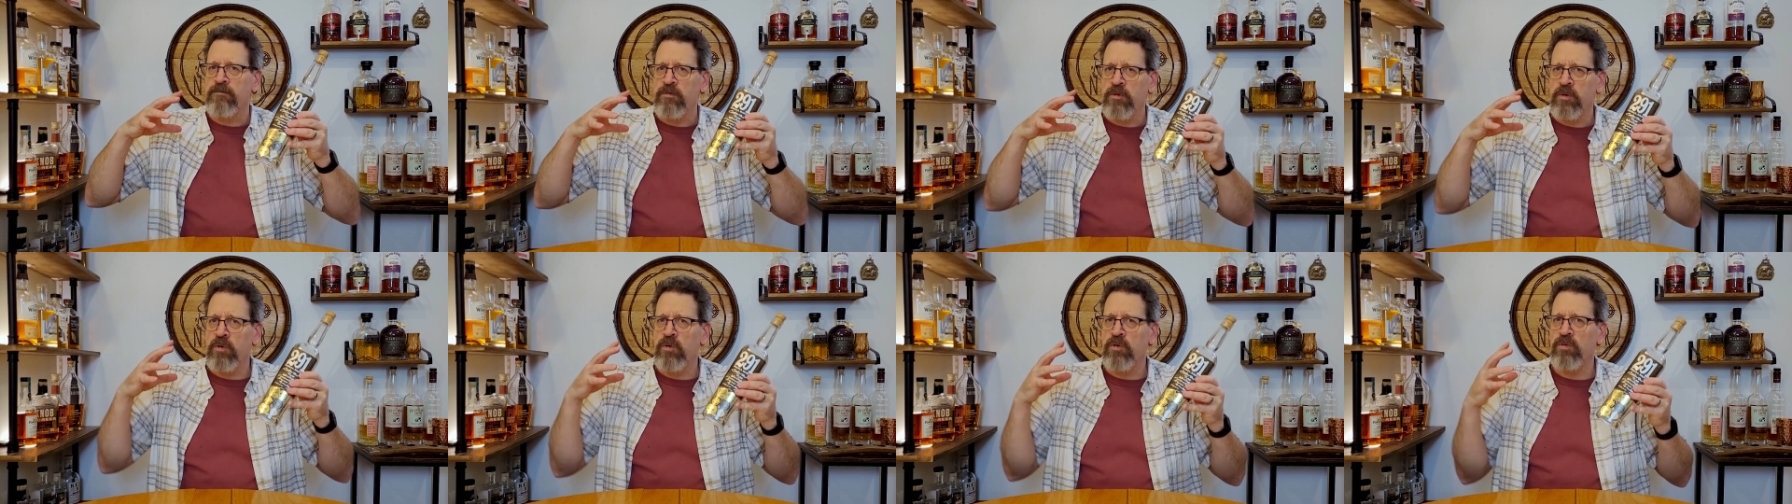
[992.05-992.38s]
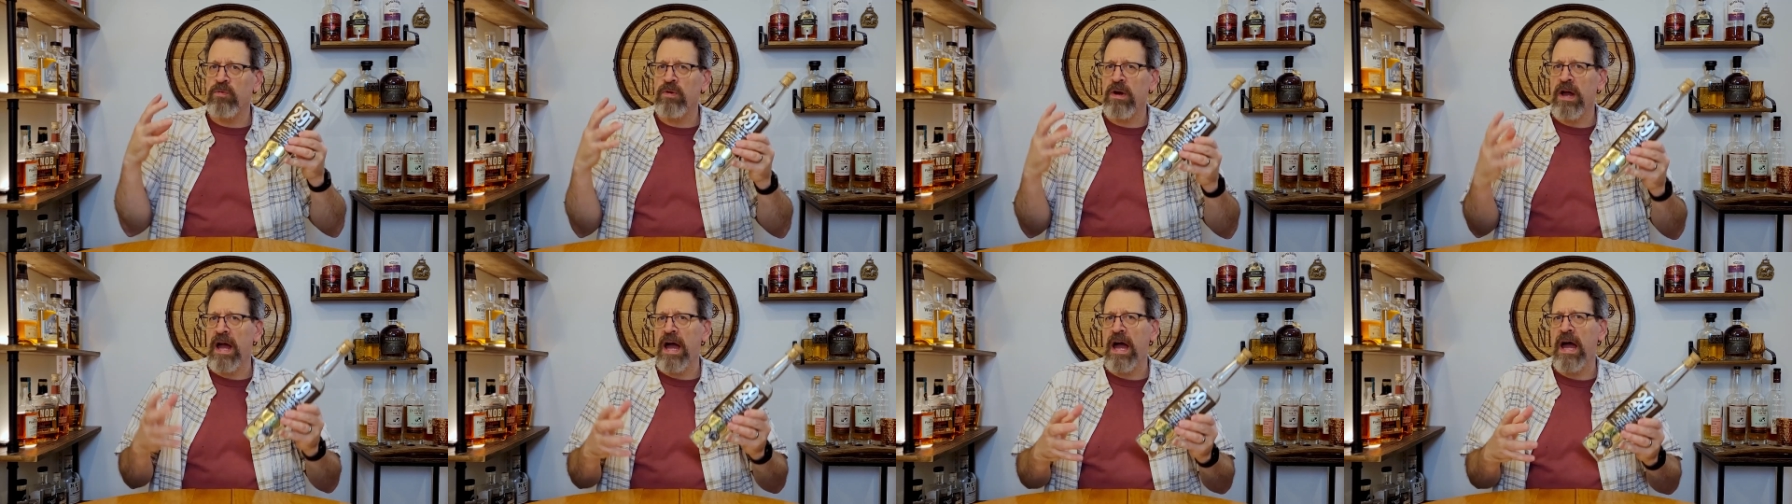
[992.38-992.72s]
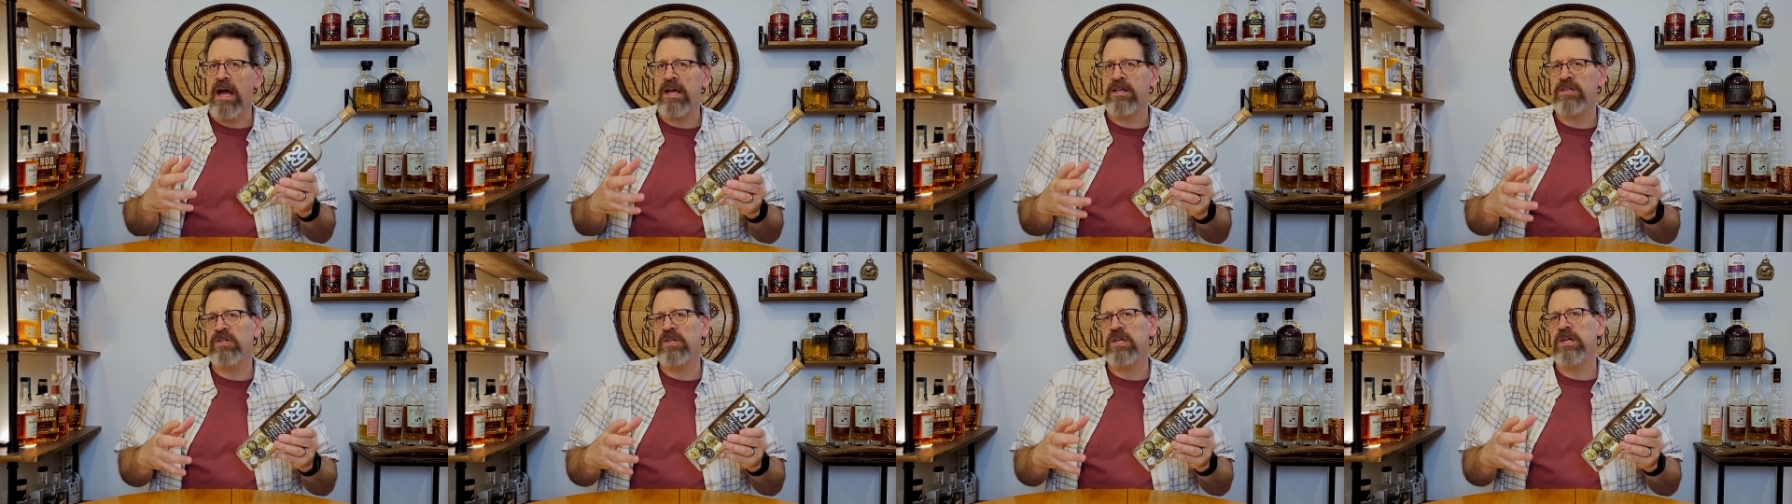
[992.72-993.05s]

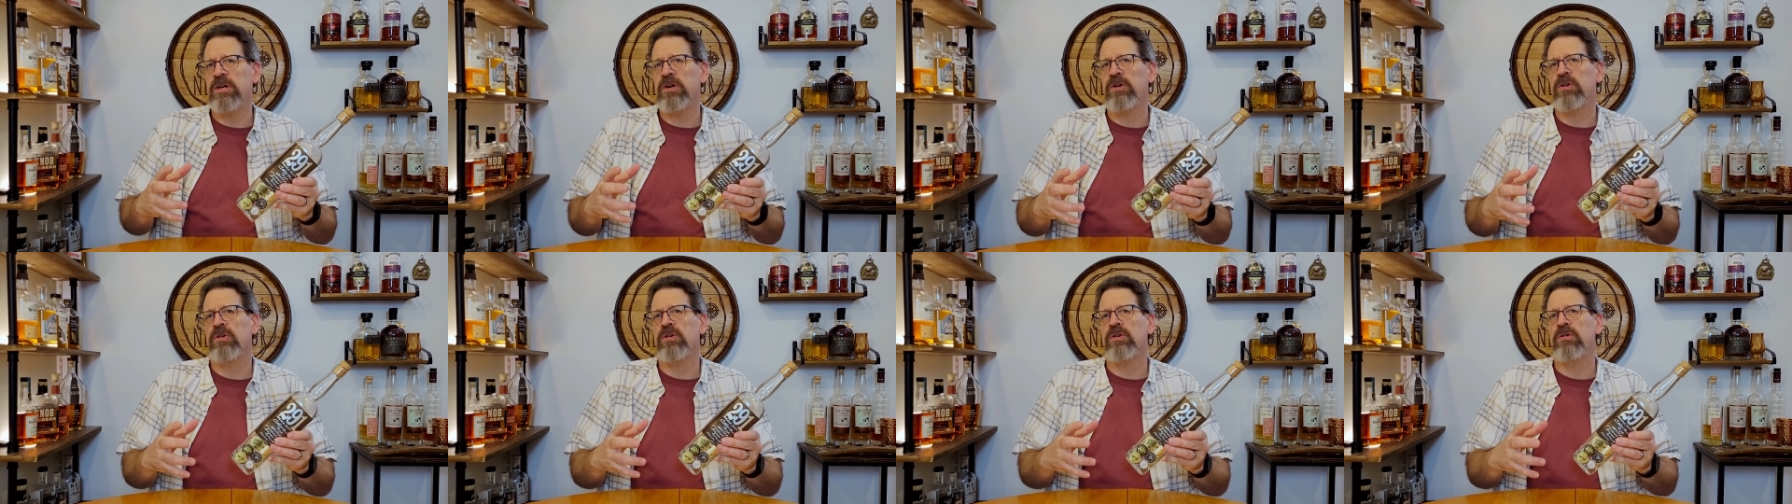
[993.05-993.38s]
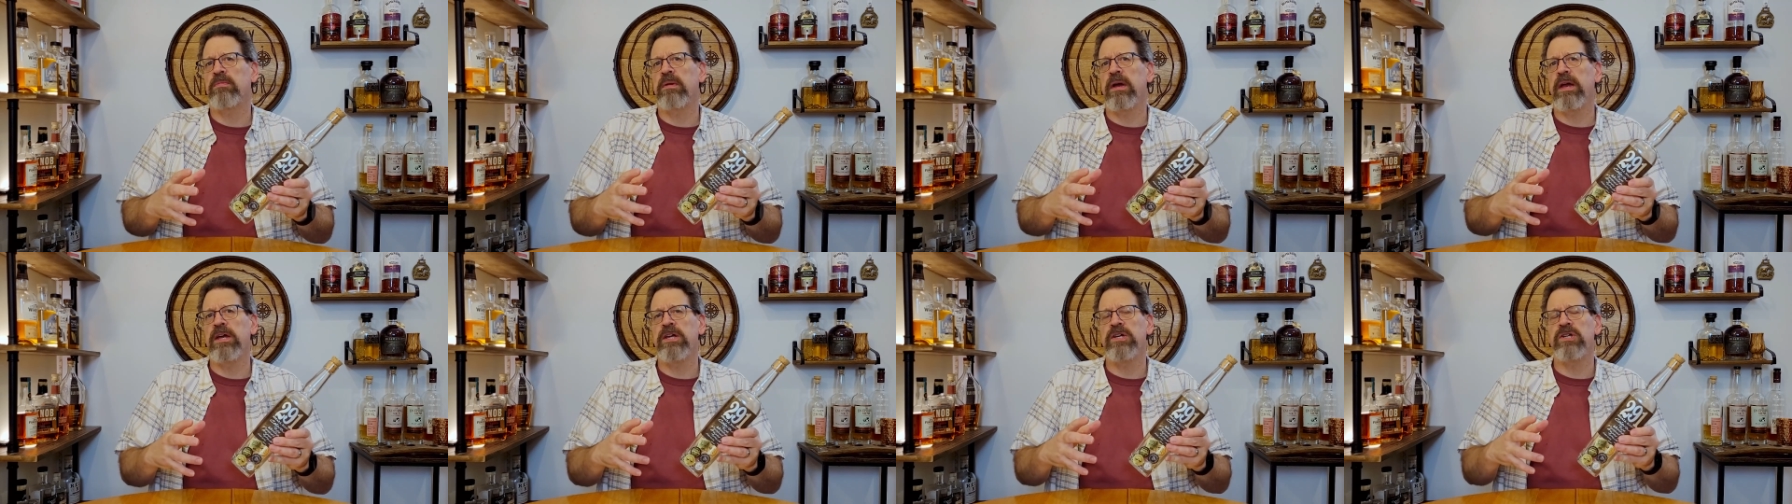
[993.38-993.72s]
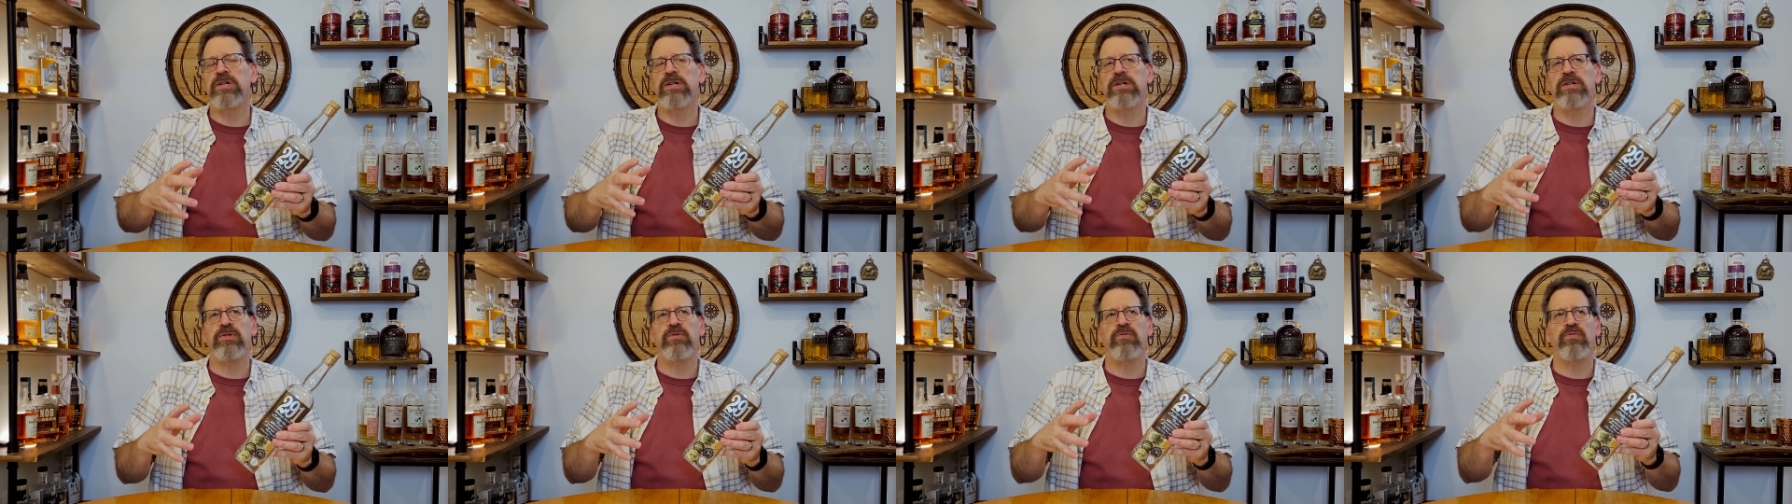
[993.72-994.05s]
grassy,
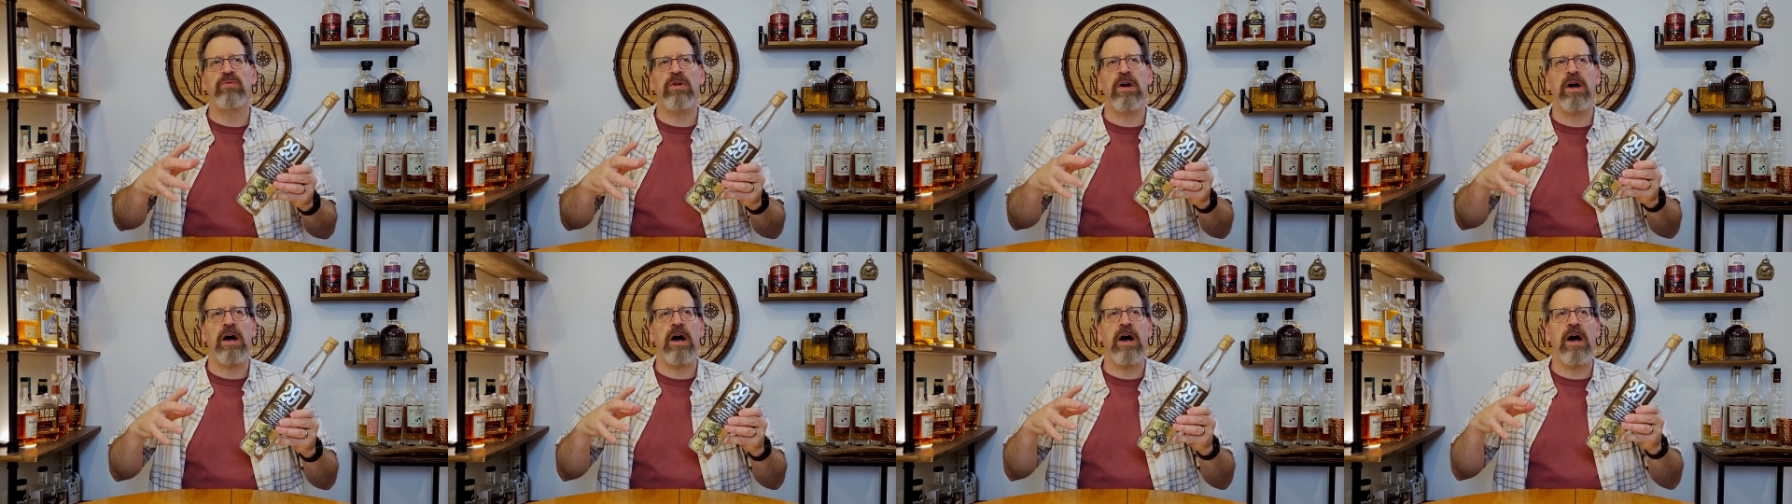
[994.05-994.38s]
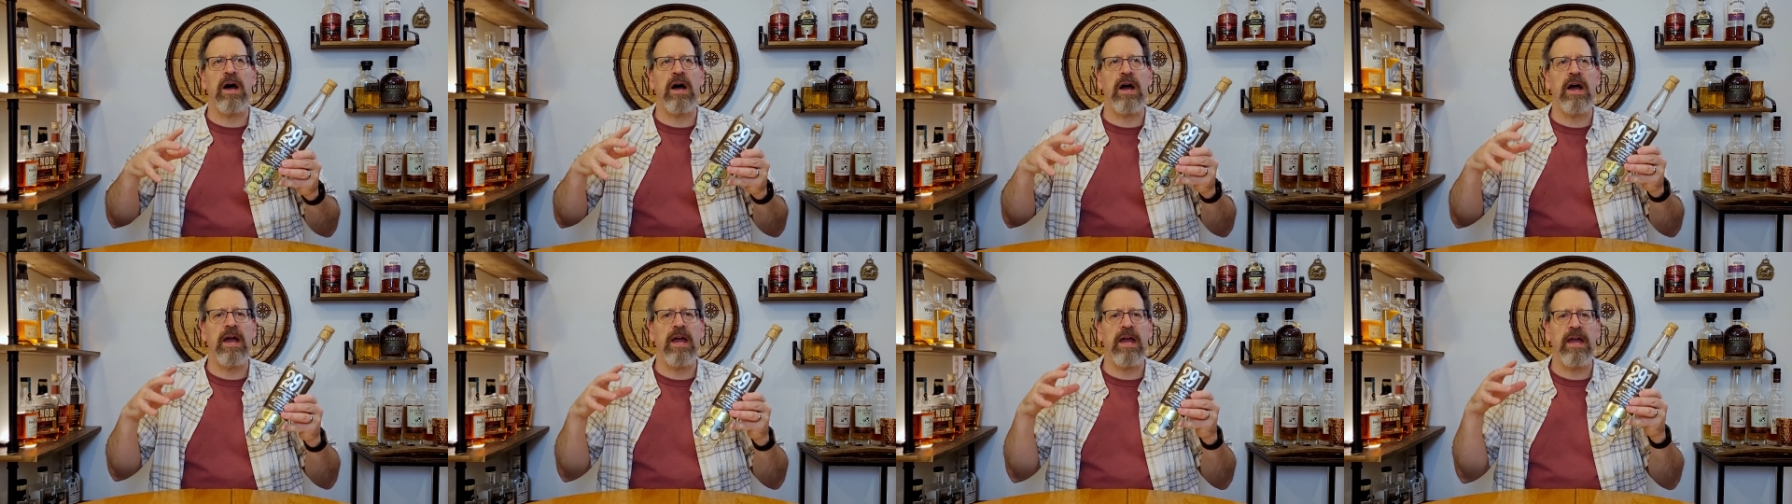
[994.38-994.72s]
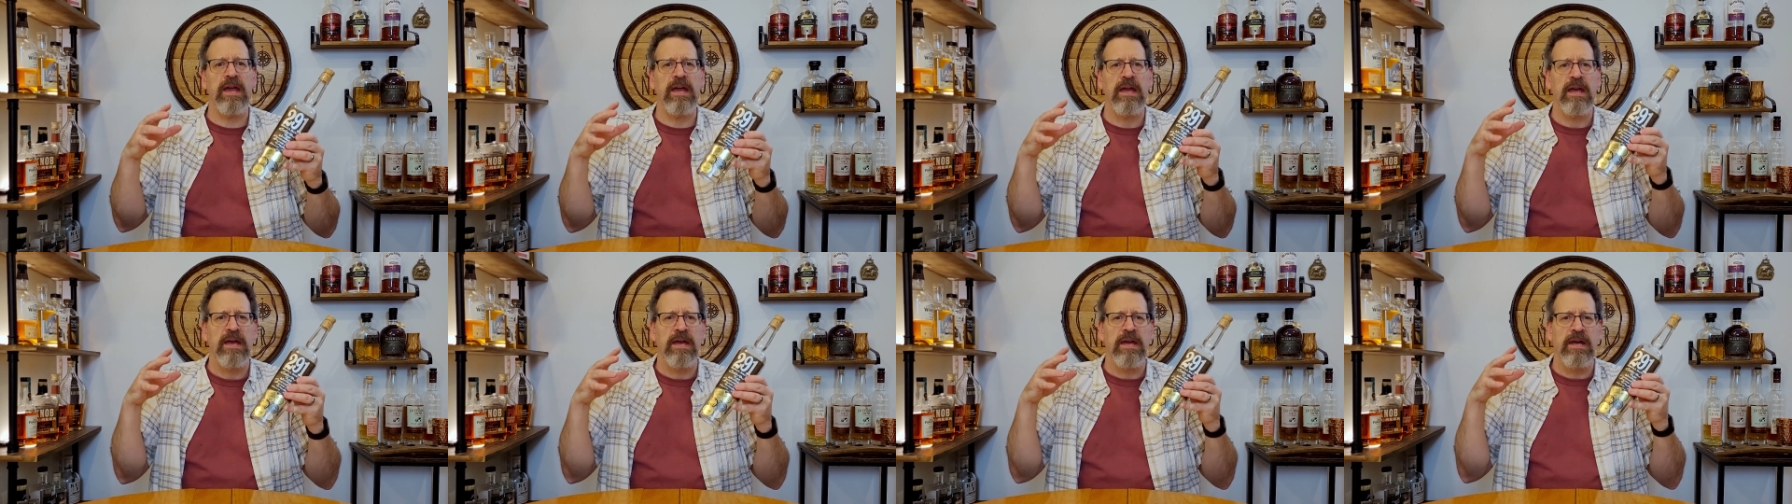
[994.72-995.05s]
herbaceous
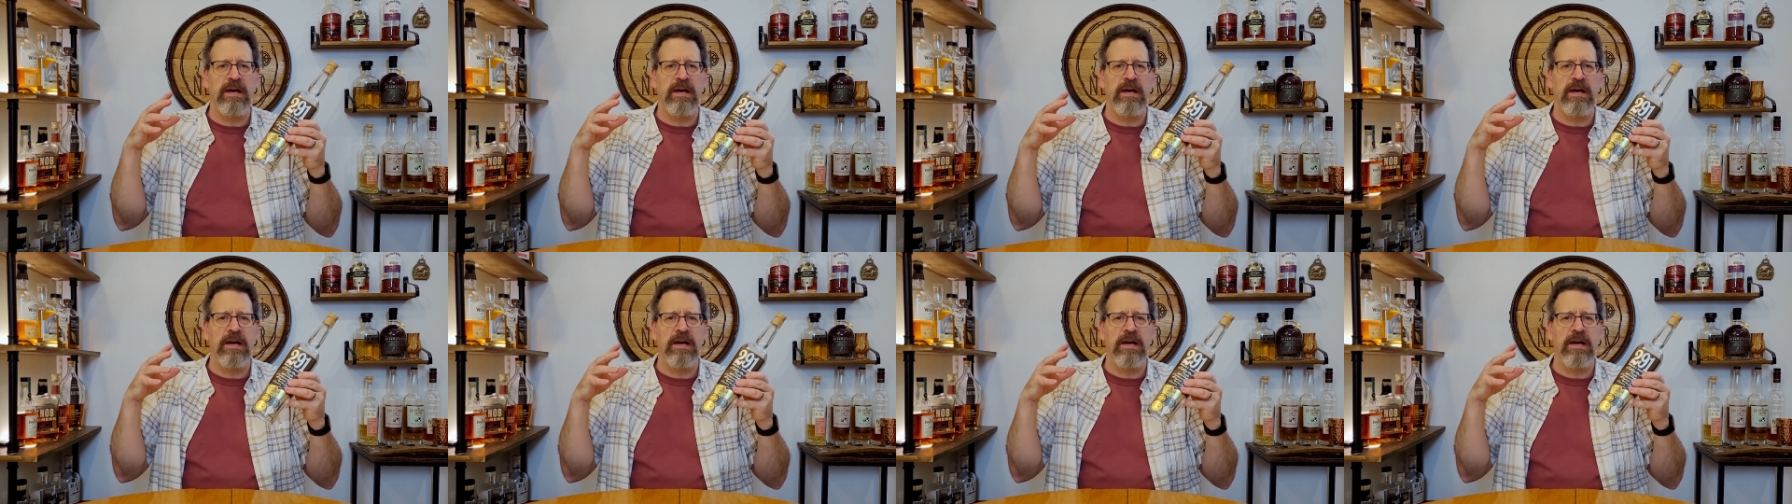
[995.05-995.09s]
rye,